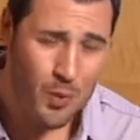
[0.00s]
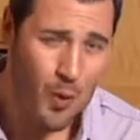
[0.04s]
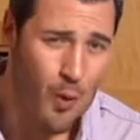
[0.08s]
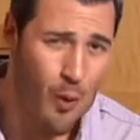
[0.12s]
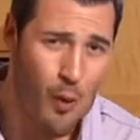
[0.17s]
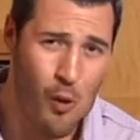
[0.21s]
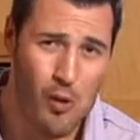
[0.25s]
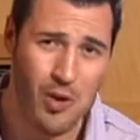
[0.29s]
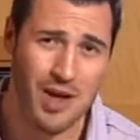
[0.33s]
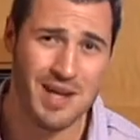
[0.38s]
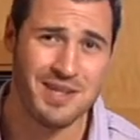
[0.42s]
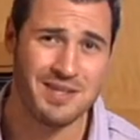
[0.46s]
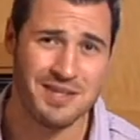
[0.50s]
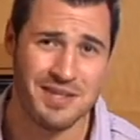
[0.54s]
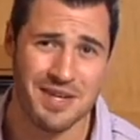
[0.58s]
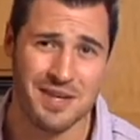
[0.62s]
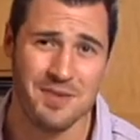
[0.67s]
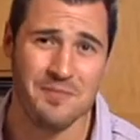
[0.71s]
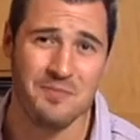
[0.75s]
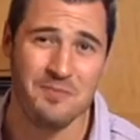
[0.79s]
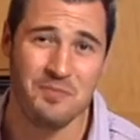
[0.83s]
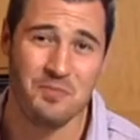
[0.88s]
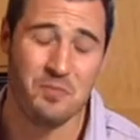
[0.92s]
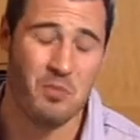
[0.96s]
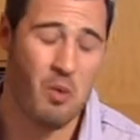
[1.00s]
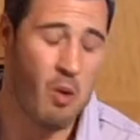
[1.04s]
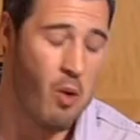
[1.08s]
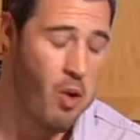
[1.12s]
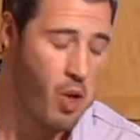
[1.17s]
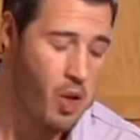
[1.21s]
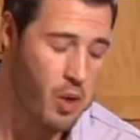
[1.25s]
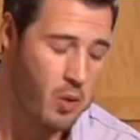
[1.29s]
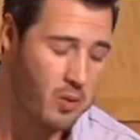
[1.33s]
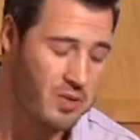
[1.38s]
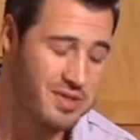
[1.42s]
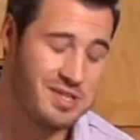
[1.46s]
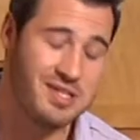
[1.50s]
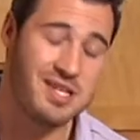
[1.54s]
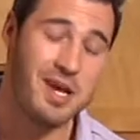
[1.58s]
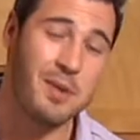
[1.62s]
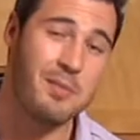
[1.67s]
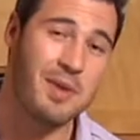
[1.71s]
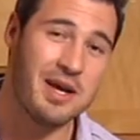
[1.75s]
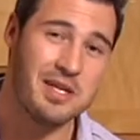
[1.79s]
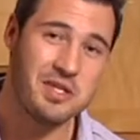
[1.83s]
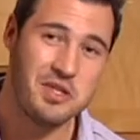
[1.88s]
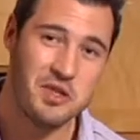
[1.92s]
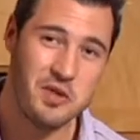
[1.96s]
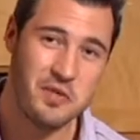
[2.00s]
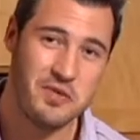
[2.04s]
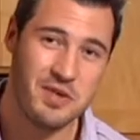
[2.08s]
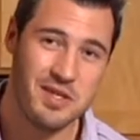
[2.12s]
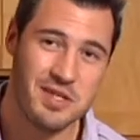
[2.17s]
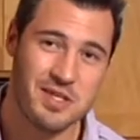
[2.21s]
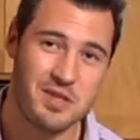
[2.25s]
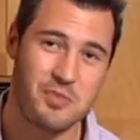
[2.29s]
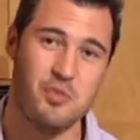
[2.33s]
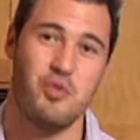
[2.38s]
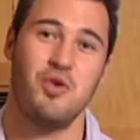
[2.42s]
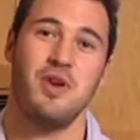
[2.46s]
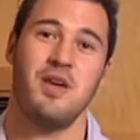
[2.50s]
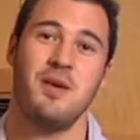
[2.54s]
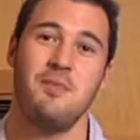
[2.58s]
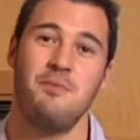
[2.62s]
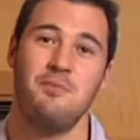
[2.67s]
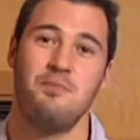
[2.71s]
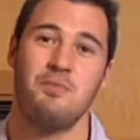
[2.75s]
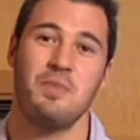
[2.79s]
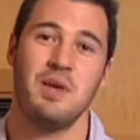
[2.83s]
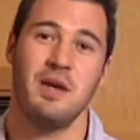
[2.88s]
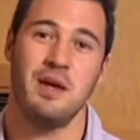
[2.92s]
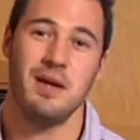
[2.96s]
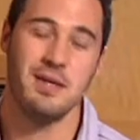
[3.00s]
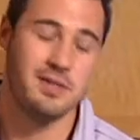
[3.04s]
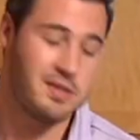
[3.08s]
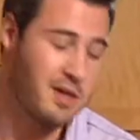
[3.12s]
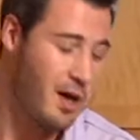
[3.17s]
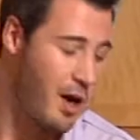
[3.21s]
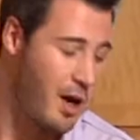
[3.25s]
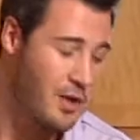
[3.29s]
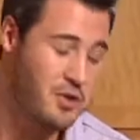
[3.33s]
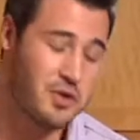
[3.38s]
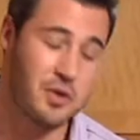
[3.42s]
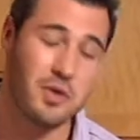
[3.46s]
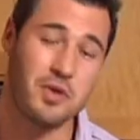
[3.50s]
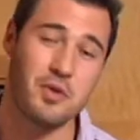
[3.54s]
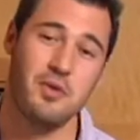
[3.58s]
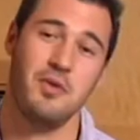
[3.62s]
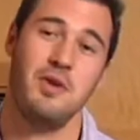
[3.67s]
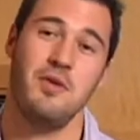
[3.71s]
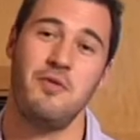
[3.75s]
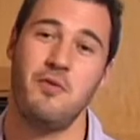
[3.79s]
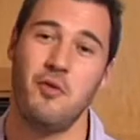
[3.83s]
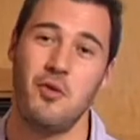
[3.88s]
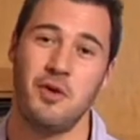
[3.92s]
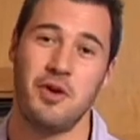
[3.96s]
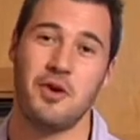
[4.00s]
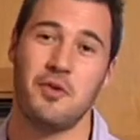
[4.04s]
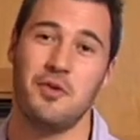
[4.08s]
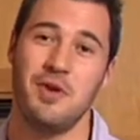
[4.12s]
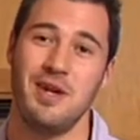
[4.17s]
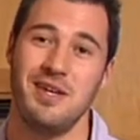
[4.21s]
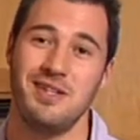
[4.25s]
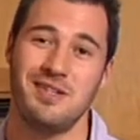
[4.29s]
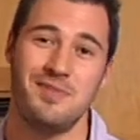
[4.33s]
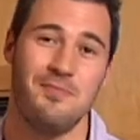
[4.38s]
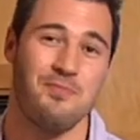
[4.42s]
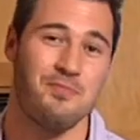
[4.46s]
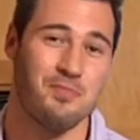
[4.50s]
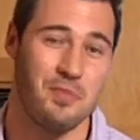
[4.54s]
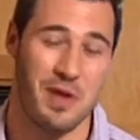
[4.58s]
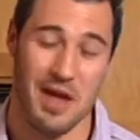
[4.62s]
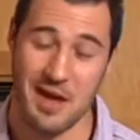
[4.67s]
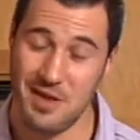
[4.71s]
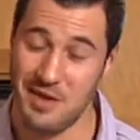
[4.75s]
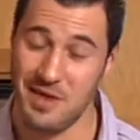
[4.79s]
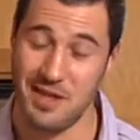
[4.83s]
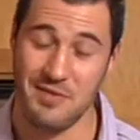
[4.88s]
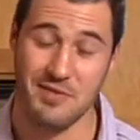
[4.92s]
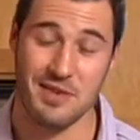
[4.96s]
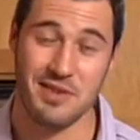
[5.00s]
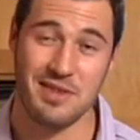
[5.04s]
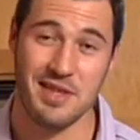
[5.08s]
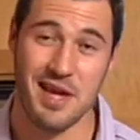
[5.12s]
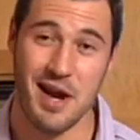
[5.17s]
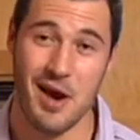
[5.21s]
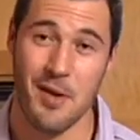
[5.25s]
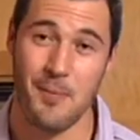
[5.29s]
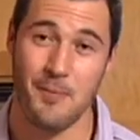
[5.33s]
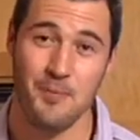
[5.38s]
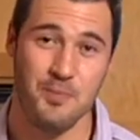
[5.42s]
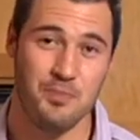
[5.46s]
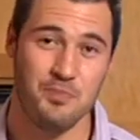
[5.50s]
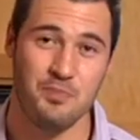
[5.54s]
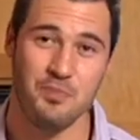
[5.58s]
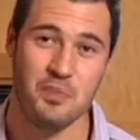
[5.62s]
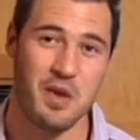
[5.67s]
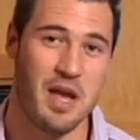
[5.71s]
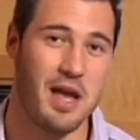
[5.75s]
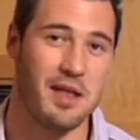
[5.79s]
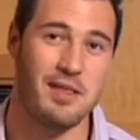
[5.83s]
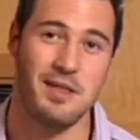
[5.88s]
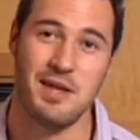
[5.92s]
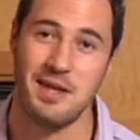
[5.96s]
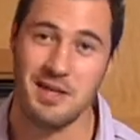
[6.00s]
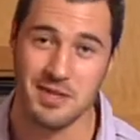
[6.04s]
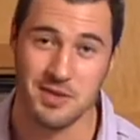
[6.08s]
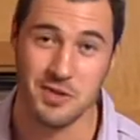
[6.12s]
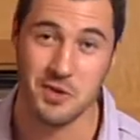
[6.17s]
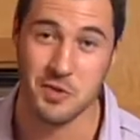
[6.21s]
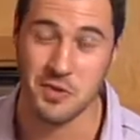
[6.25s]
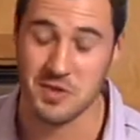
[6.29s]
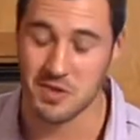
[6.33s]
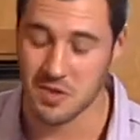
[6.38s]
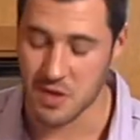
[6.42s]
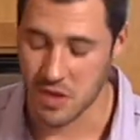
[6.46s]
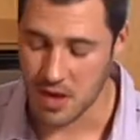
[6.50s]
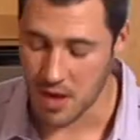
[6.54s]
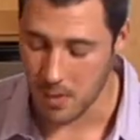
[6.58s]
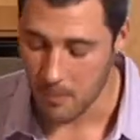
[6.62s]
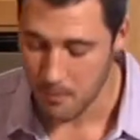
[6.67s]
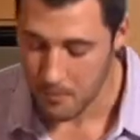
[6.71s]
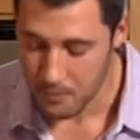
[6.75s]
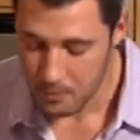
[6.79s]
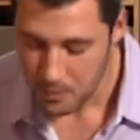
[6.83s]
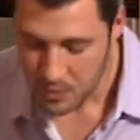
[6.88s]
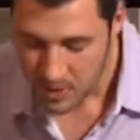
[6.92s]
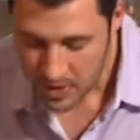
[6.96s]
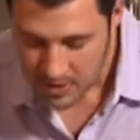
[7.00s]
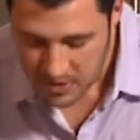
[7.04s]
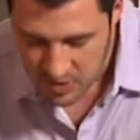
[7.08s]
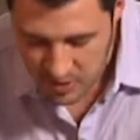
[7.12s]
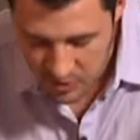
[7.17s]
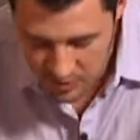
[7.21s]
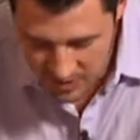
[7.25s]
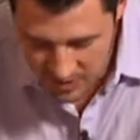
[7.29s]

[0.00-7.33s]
all I did was set my sous vide supreme to 134 degrees and leave it there and let it do its thing. So